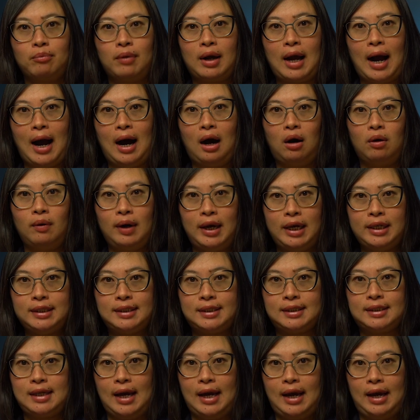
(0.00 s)
cow
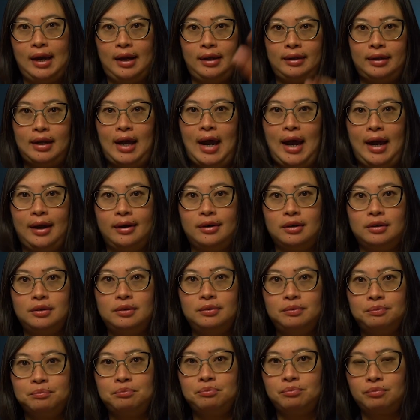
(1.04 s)
heads, and the
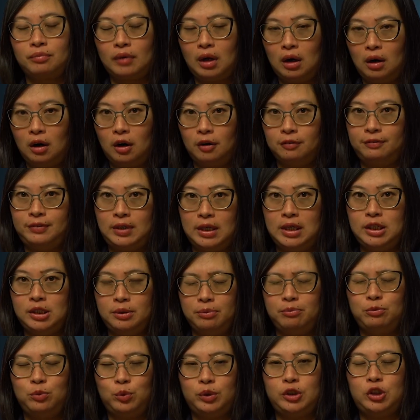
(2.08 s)
handle of the
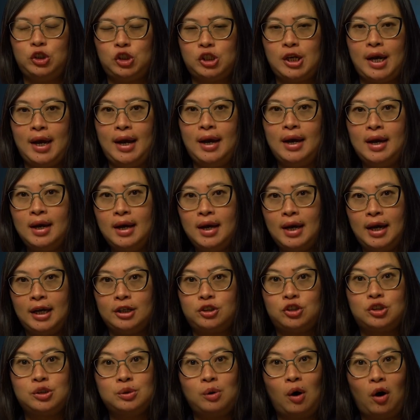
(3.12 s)
wooden chair
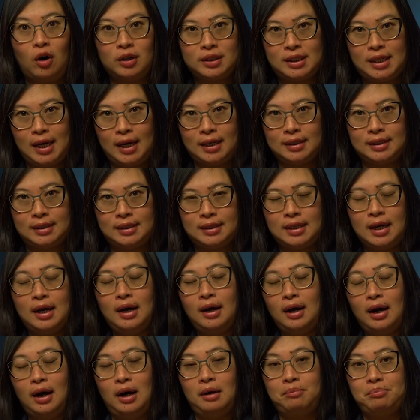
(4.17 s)
has two horse heads
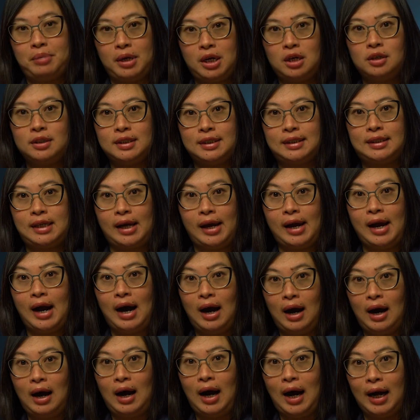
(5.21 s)
because they
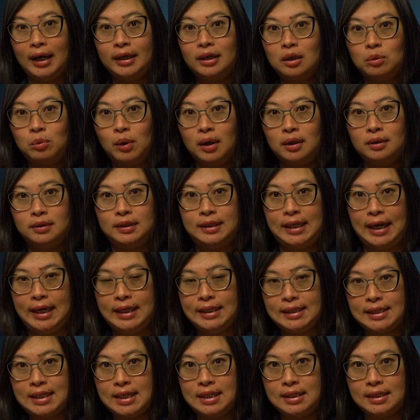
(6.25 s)
are underworld
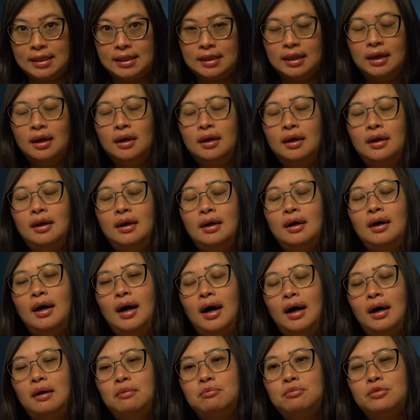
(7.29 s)
deities.
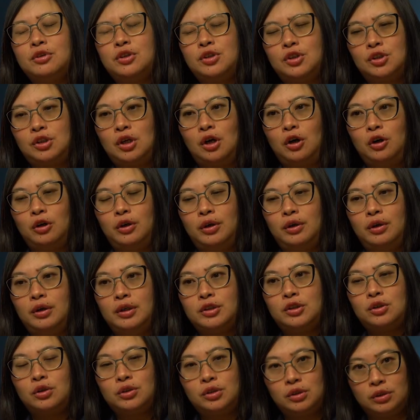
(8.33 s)
So
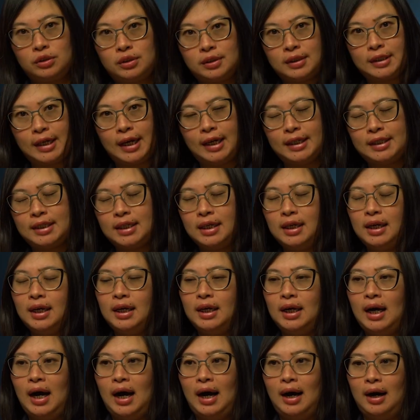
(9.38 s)
it's also said
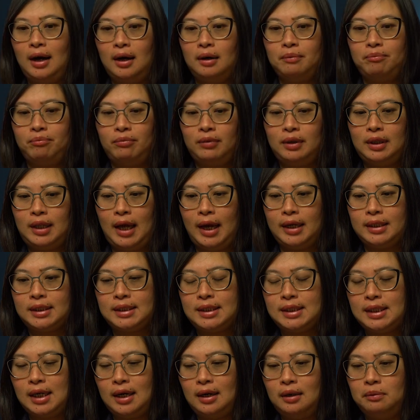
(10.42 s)

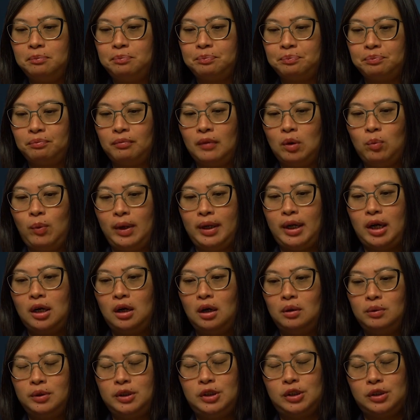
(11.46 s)
that when they
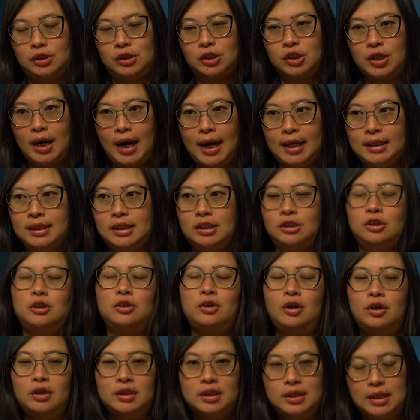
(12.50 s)
go into trance,
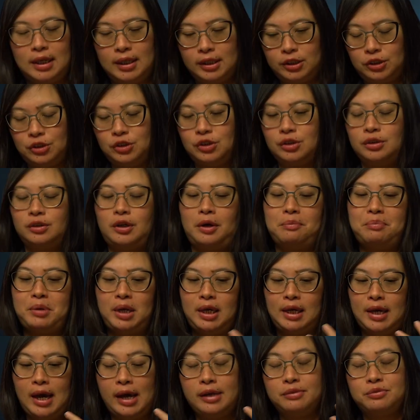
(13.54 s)
as usual, there'll be
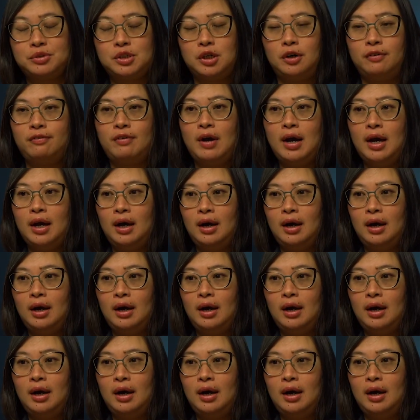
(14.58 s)
hits of